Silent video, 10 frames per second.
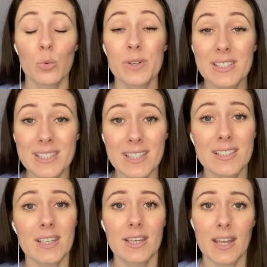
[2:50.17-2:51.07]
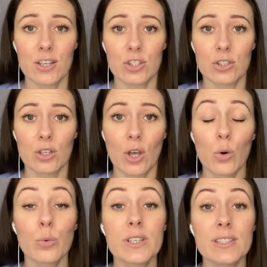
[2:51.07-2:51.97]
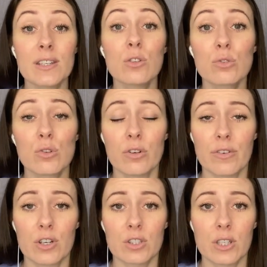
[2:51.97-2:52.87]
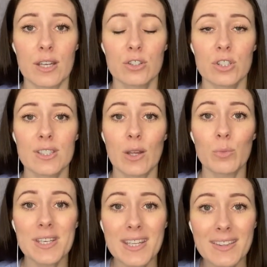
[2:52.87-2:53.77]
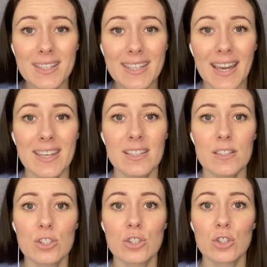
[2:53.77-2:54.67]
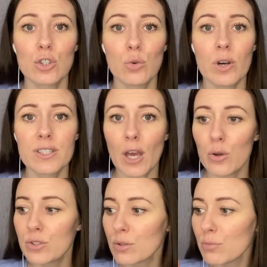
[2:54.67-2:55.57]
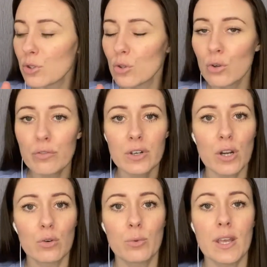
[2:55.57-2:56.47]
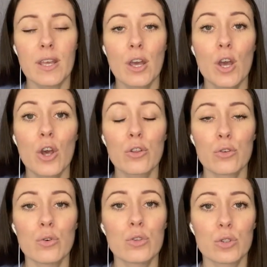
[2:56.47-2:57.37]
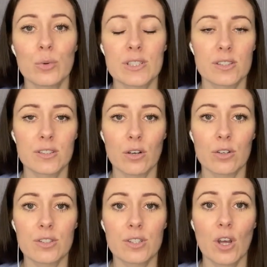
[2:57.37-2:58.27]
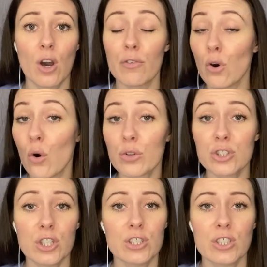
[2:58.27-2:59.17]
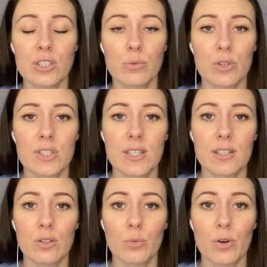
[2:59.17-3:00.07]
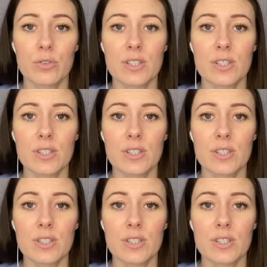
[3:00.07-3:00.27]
We need connection. We need those universal energies and we need the guidance to show us how to maneuver our way through the twists and turns of all the changes that we're seeing in the world.